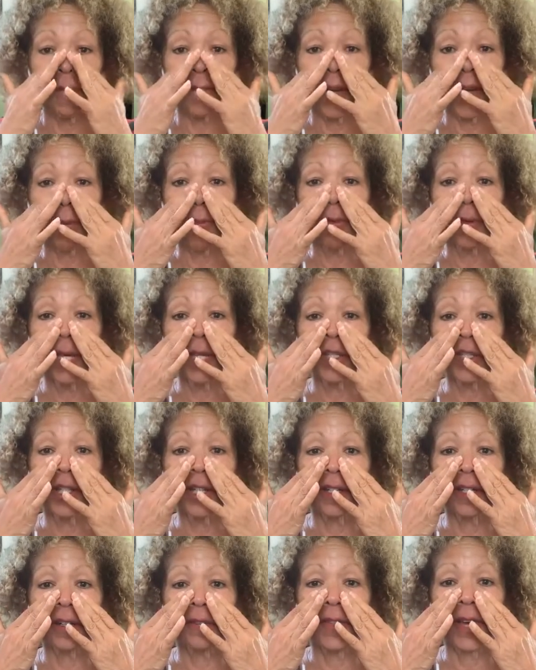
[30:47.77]

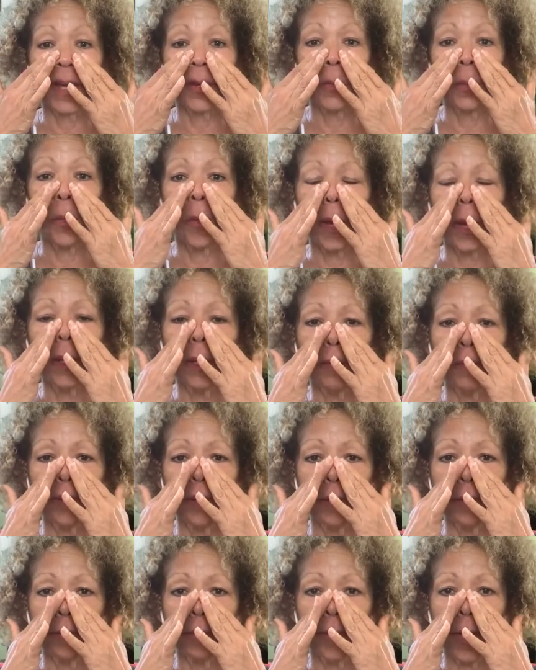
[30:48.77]
vibration of that
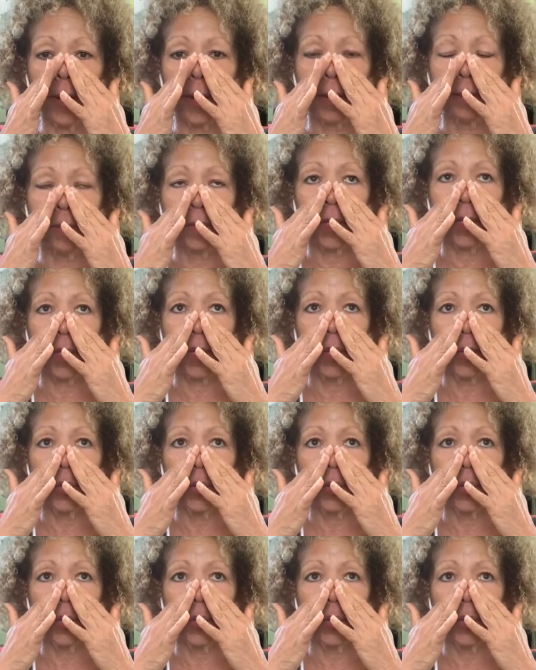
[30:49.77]
wonderful um,